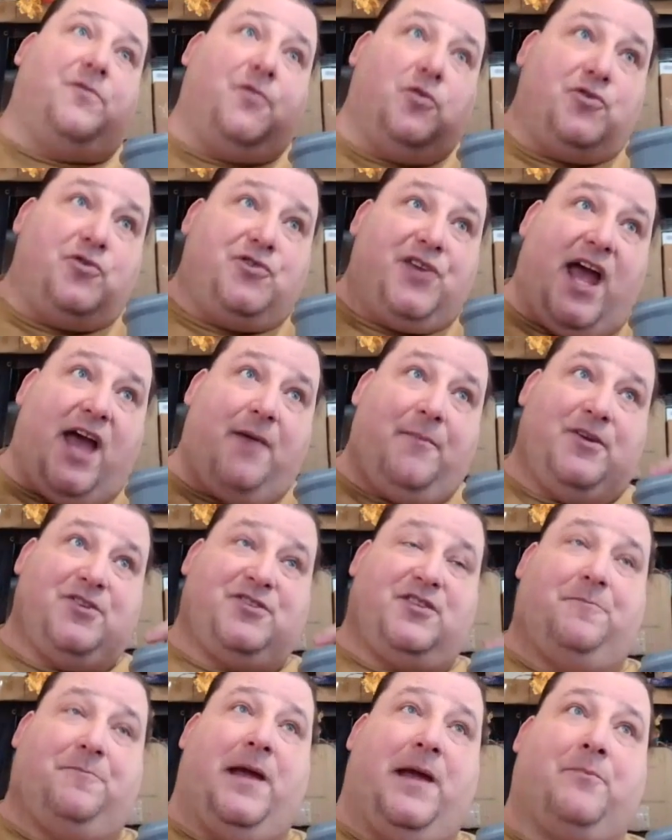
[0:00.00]
if you
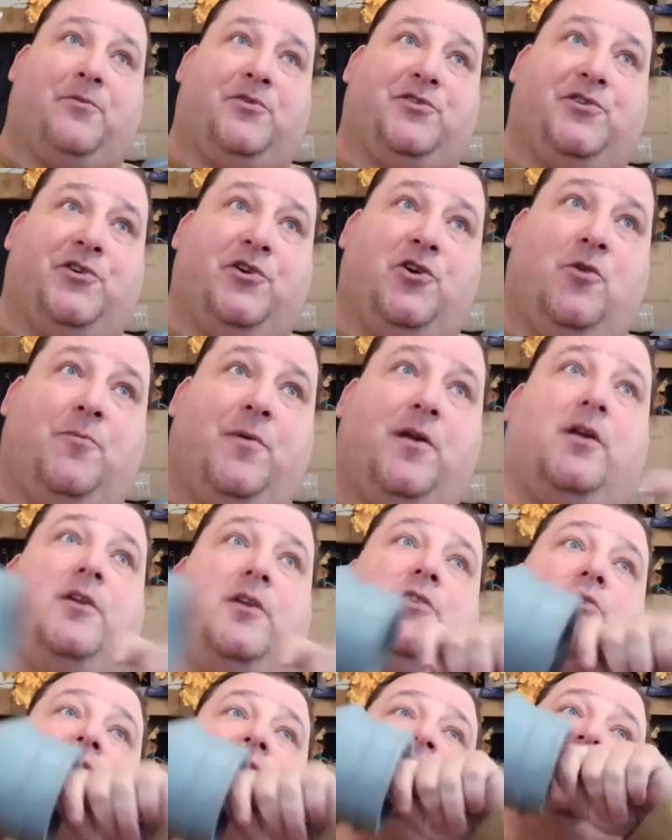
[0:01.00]
damage the paper tube,
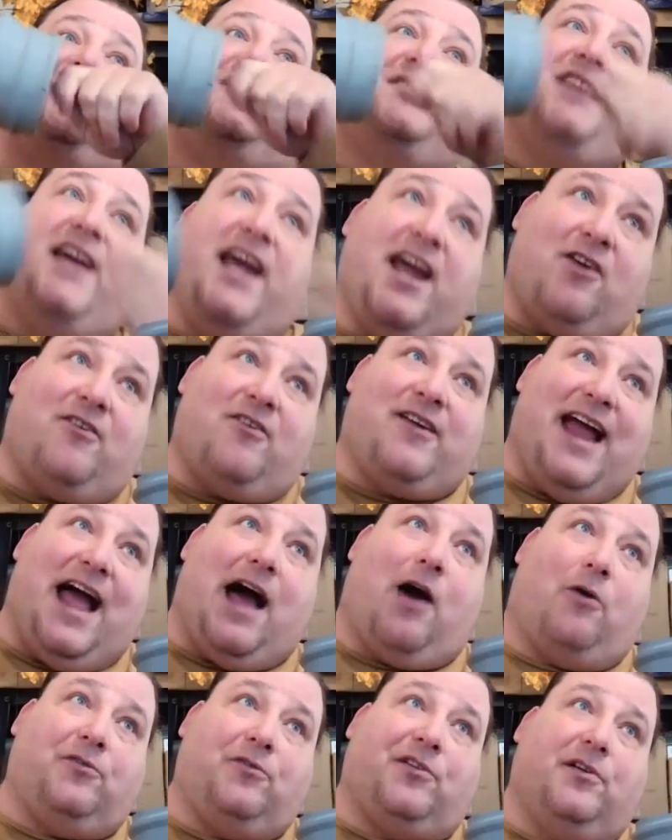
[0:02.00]
you can tear it
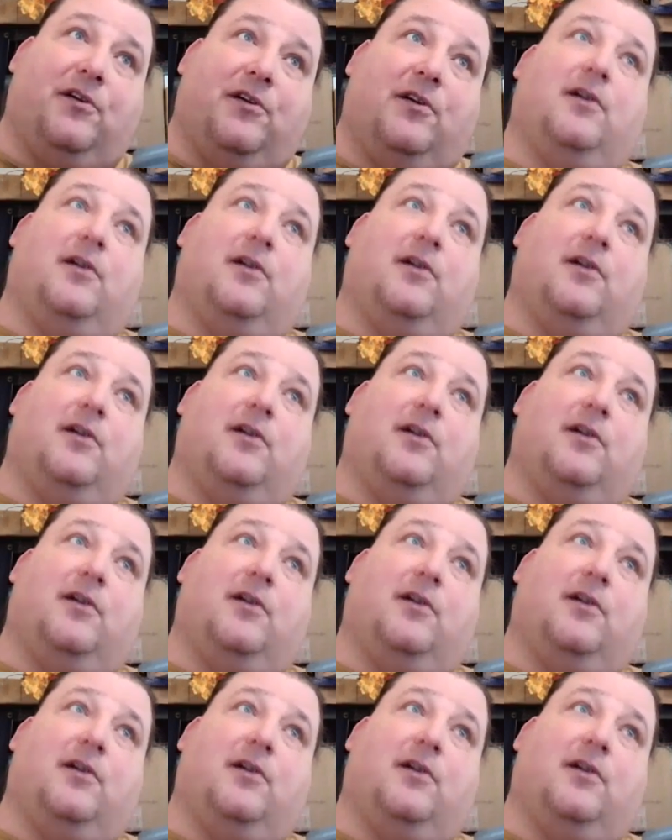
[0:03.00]
out,